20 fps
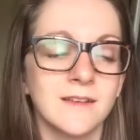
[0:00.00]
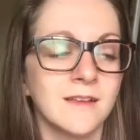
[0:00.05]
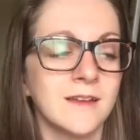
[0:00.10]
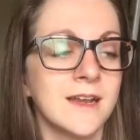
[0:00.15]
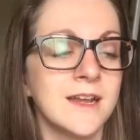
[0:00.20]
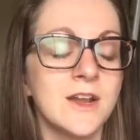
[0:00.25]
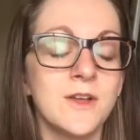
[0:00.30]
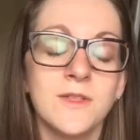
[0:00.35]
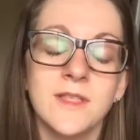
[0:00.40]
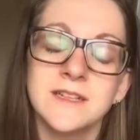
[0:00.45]

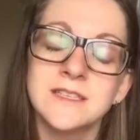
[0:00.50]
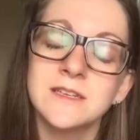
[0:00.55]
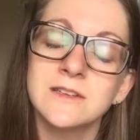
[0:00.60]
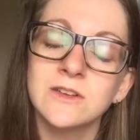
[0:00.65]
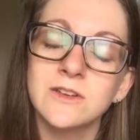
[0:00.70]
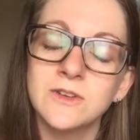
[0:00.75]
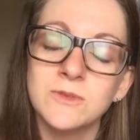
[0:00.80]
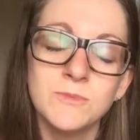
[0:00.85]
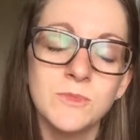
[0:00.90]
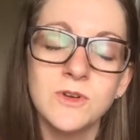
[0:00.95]
And I know that's a
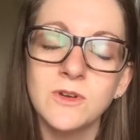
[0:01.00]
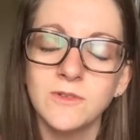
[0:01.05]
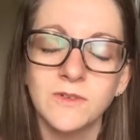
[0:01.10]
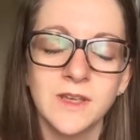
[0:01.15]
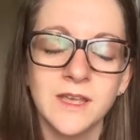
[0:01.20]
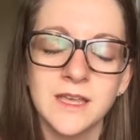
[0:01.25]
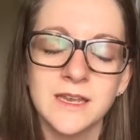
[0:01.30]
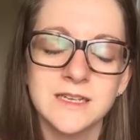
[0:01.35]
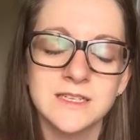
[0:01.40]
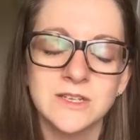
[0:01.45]

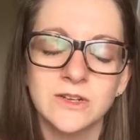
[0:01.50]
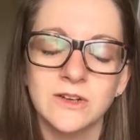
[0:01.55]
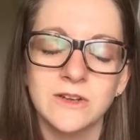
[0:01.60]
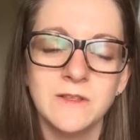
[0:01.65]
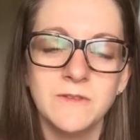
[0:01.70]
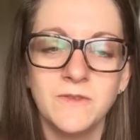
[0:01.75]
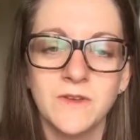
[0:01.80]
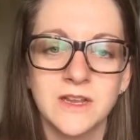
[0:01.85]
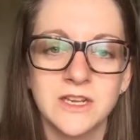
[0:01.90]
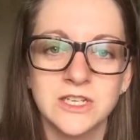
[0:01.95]
movie and it's
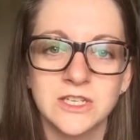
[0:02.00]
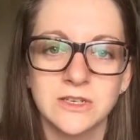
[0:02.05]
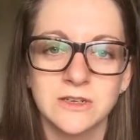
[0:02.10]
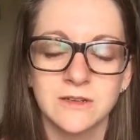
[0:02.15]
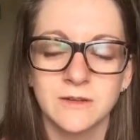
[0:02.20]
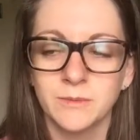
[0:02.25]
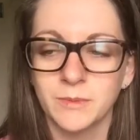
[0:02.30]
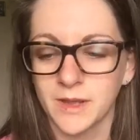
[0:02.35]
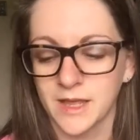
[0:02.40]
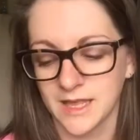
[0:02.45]
totally
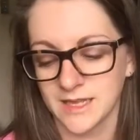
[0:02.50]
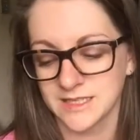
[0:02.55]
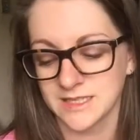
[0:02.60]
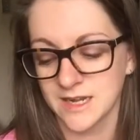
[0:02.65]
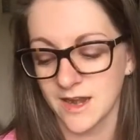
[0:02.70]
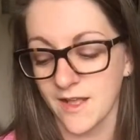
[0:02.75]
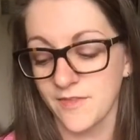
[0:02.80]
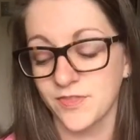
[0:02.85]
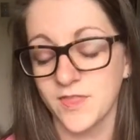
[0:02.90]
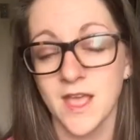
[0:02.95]
fictional, but it's
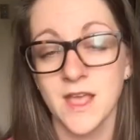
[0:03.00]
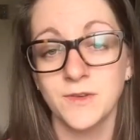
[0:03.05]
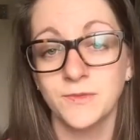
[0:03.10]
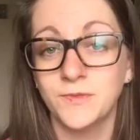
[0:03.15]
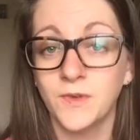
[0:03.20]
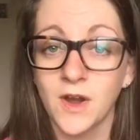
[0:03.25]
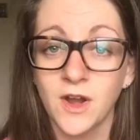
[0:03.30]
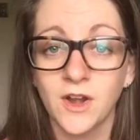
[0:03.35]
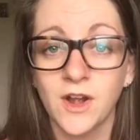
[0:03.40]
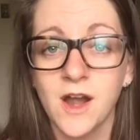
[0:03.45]
not
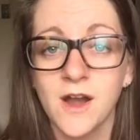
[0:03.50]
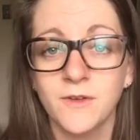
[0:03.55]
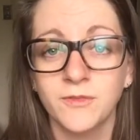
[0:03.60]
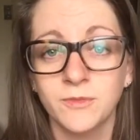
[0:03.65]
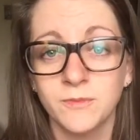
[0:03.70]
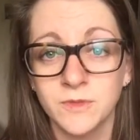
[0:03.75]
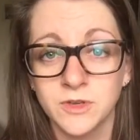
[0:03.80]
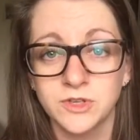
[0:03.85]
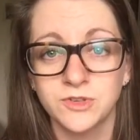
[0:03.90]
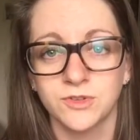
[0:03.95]
that far off
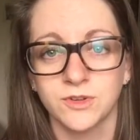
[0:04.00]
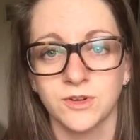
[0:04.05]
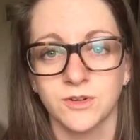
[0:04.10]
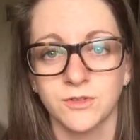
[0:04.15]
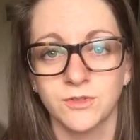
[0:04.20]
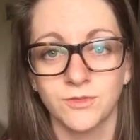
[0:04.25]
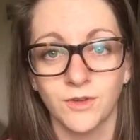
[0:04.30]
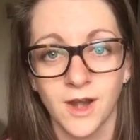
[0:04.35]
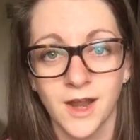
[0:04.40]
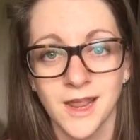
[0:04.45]
from the
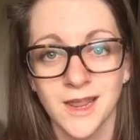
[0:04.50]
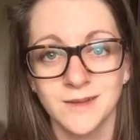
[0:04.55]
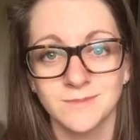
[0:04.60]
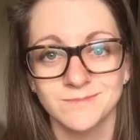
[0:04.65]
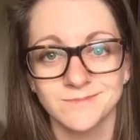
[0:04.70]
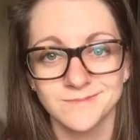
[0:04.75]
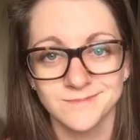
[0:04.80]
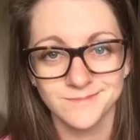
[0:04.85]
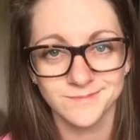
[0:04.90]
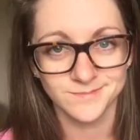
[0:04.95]
truth, right?
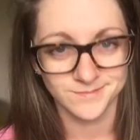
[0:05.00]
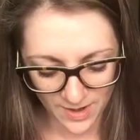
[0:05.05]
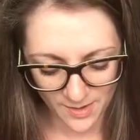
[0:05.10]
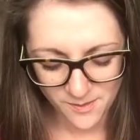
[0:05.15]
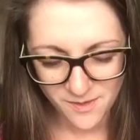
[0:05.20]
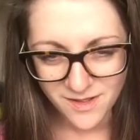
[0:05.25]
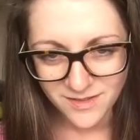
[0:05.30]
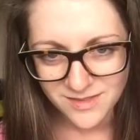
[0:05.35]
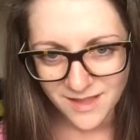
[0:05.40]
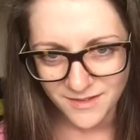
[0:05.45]
Why
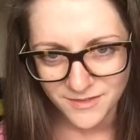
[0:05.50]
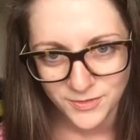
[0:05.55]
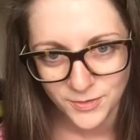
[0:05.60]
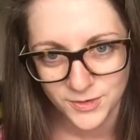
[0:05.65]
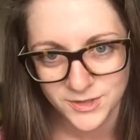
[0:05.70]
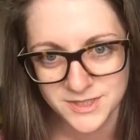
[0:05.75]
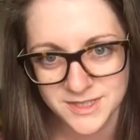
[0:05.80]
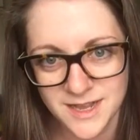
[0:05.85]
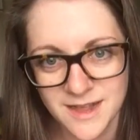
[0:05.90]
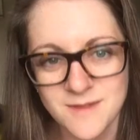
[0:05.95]
we all loved
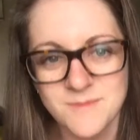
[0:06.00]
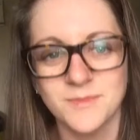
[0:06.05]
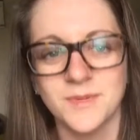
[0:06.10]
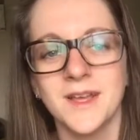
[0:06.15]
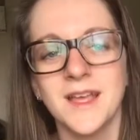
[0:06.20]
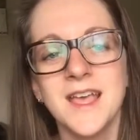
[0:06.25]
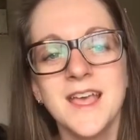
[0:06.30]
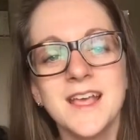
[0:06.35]
Forrest Gump?